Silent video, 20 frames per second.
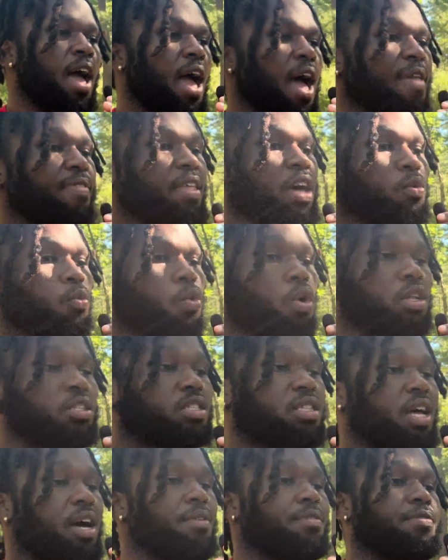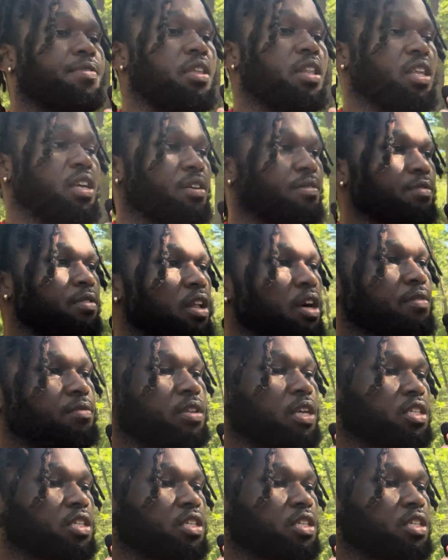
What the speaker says: and then once that feeling of love